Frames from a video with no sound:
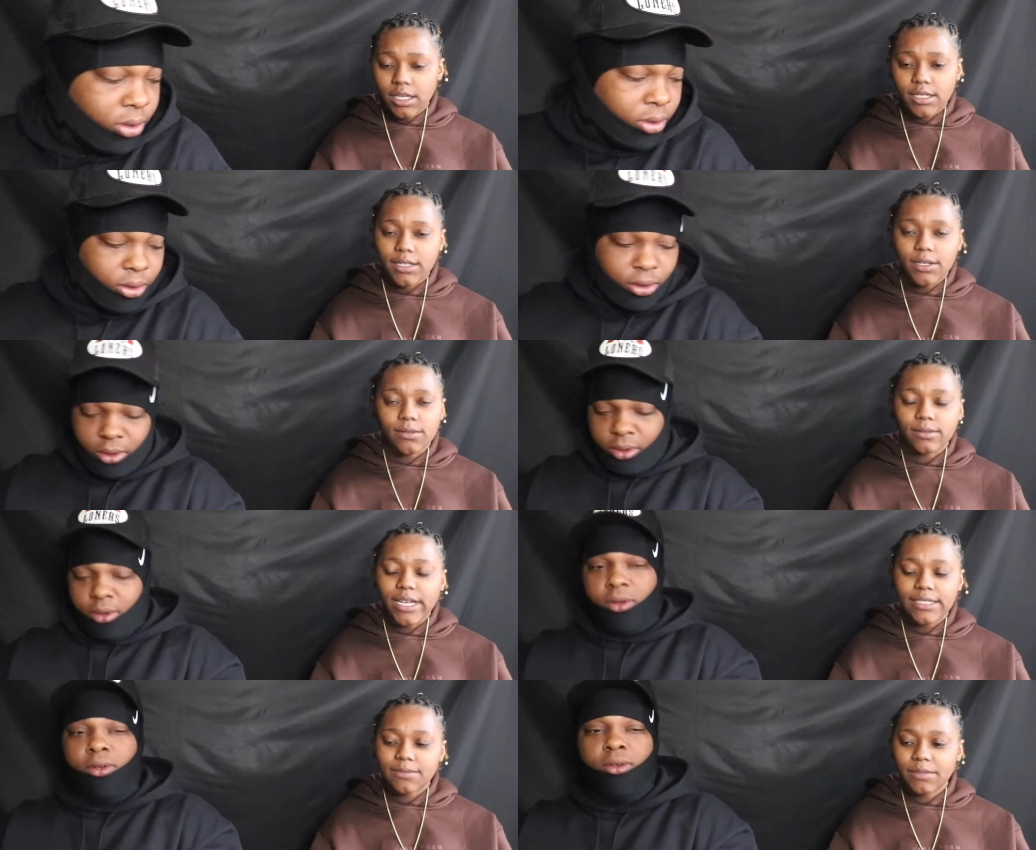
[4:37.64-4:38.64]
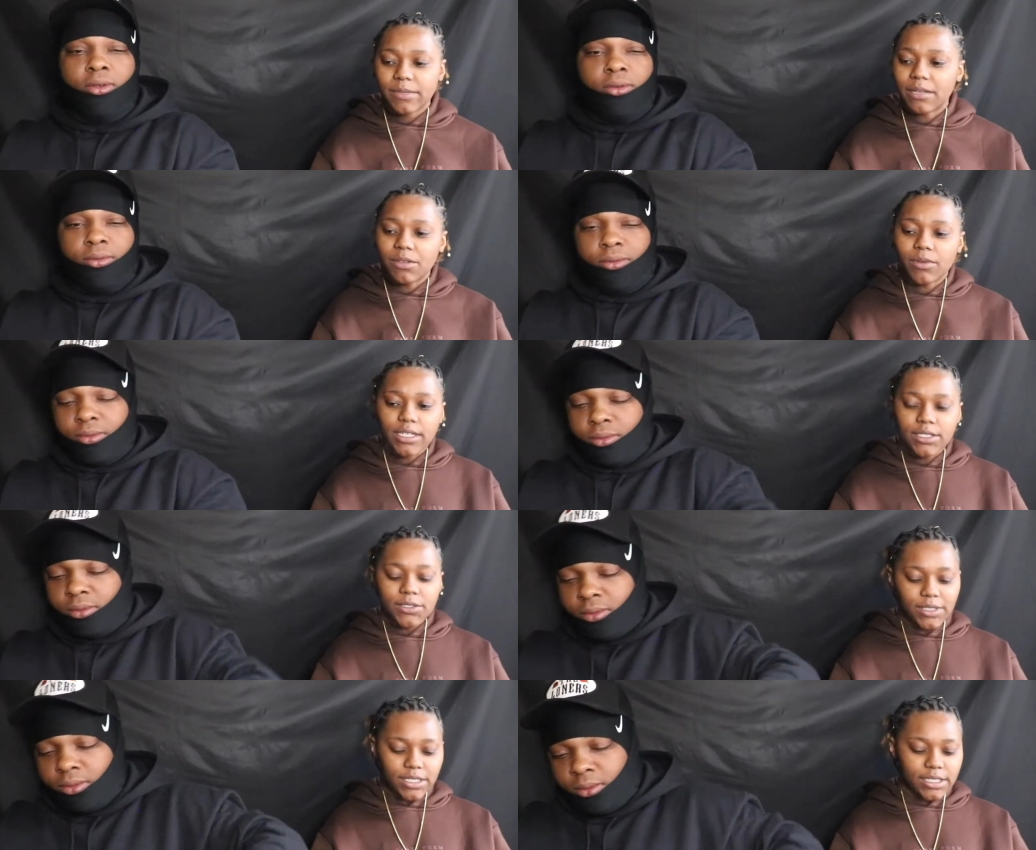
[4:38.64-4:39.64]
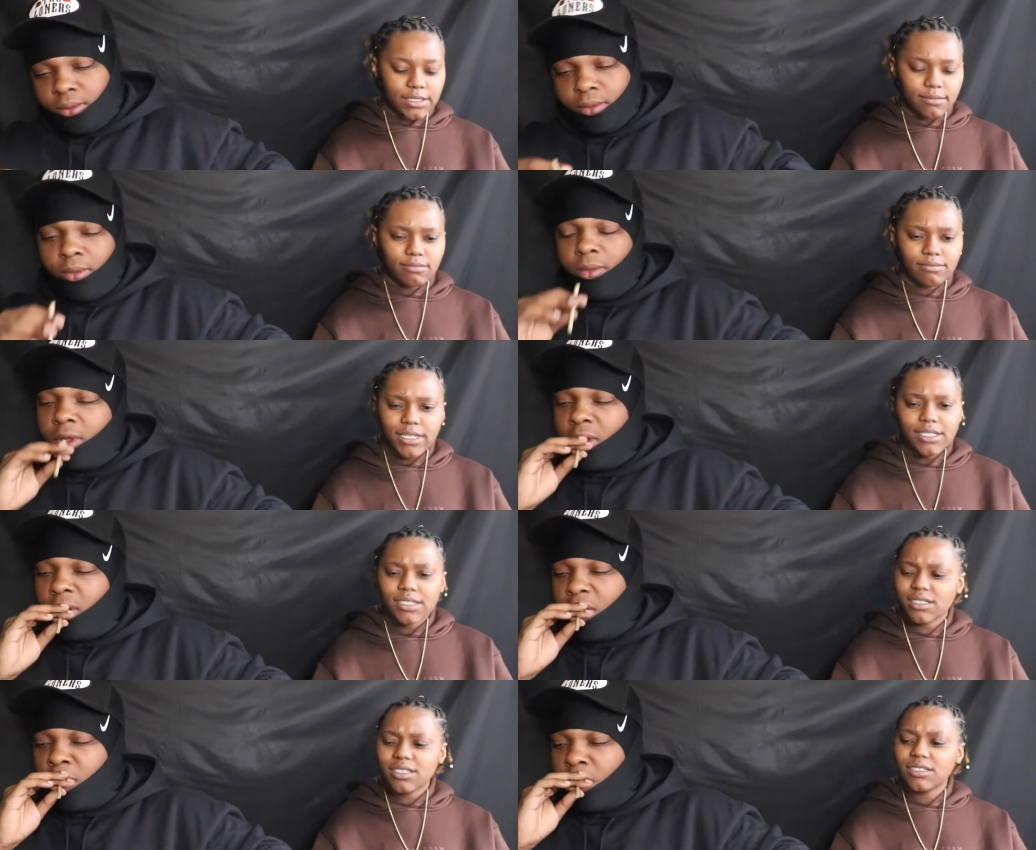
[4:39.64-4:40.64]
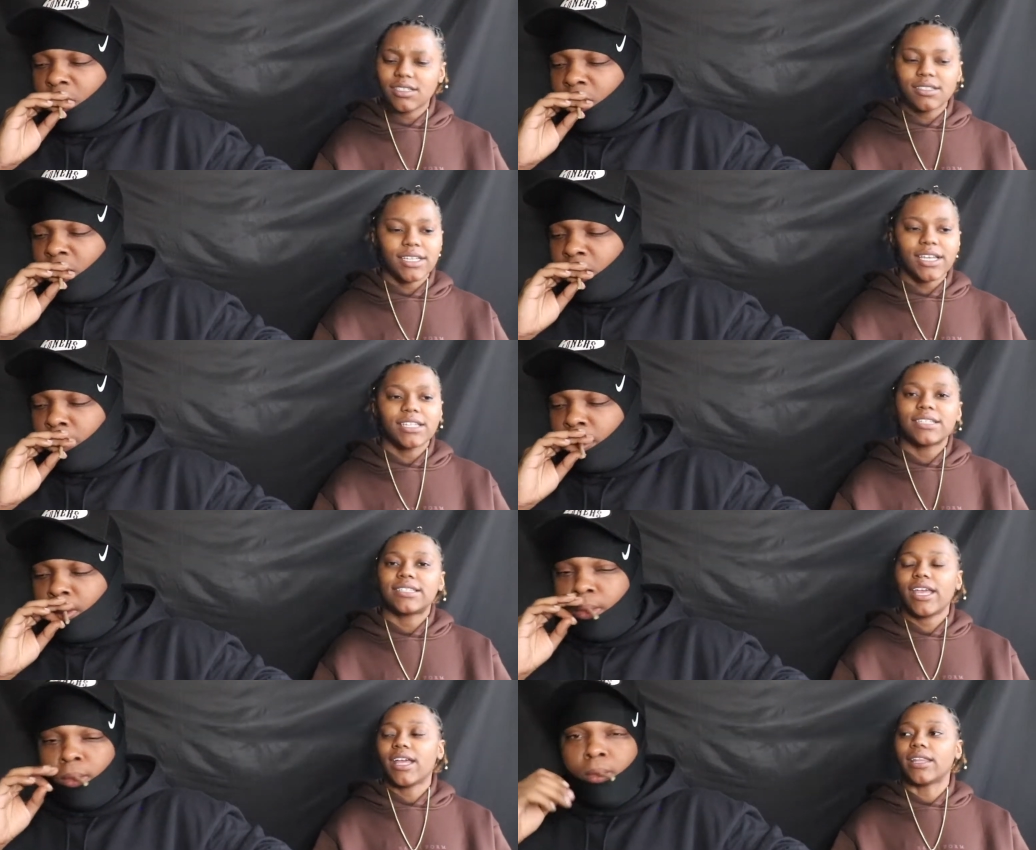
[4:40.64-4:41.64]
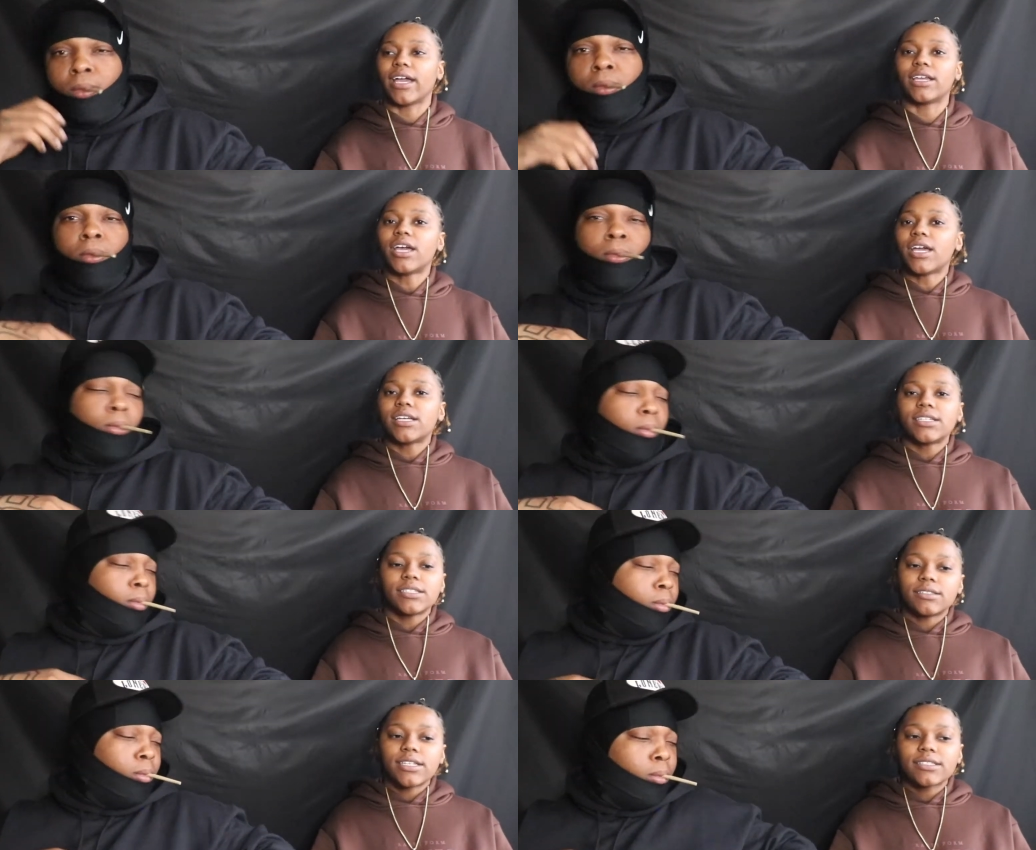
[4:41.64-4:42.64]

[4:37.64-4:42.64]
Speaker 1: So that's what made me want to do it. Just basically just taking a stand. Like, mm -hmm.